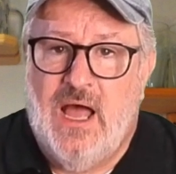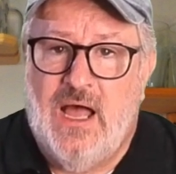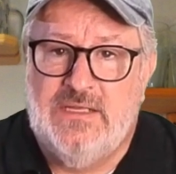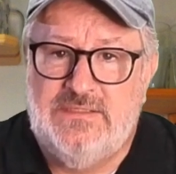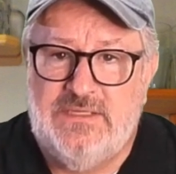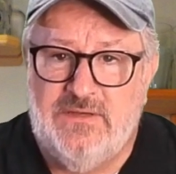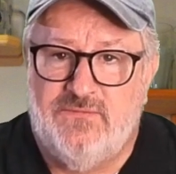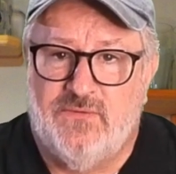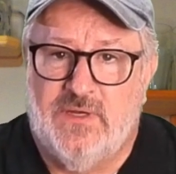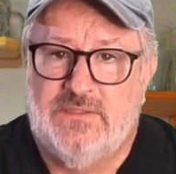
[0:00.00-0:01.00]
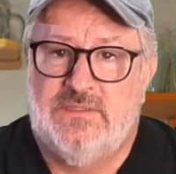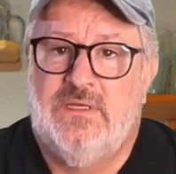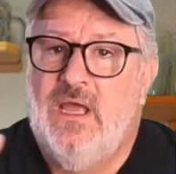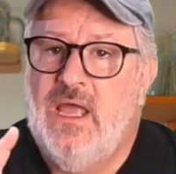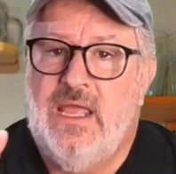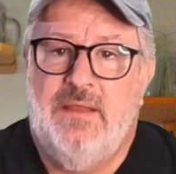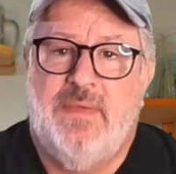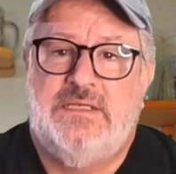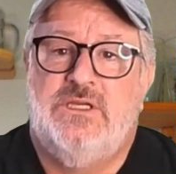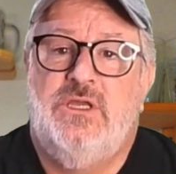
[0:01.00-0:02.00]
a difference. And it
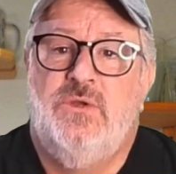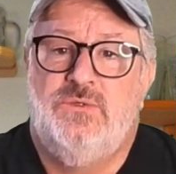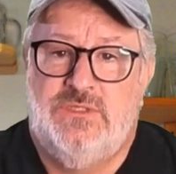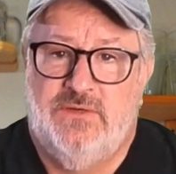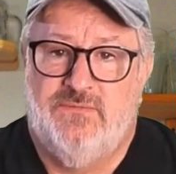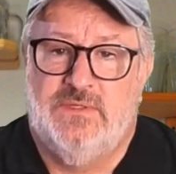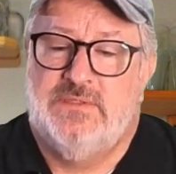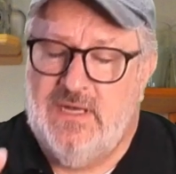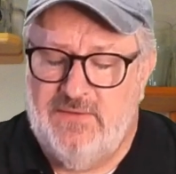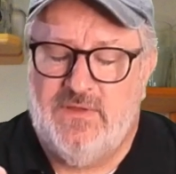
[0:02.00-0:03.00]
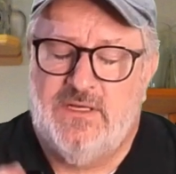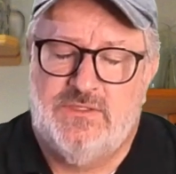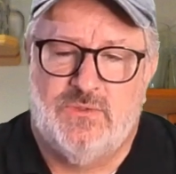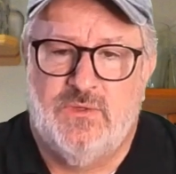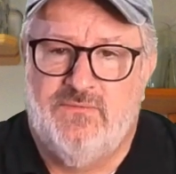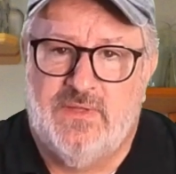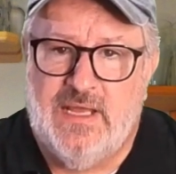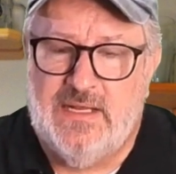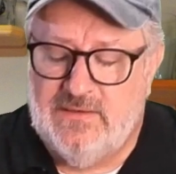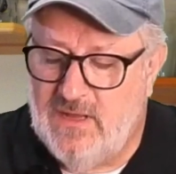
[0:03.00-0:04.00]
makes a huge difference. And I've got a story for
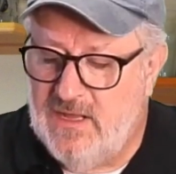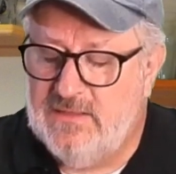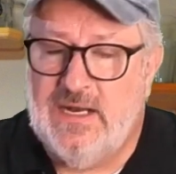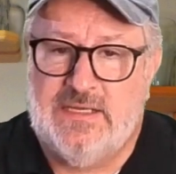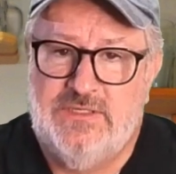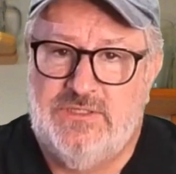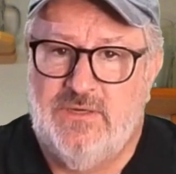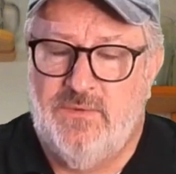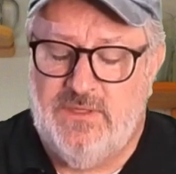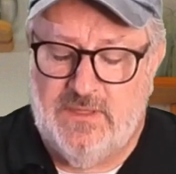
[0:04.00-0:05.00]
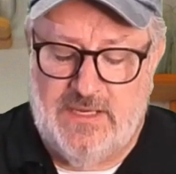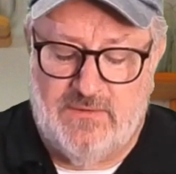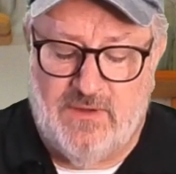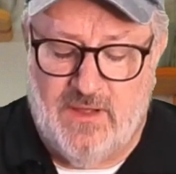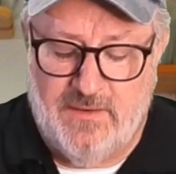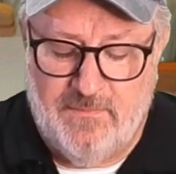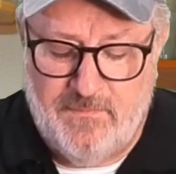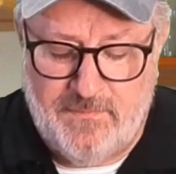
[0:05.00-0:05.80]
that that I can share with you later on.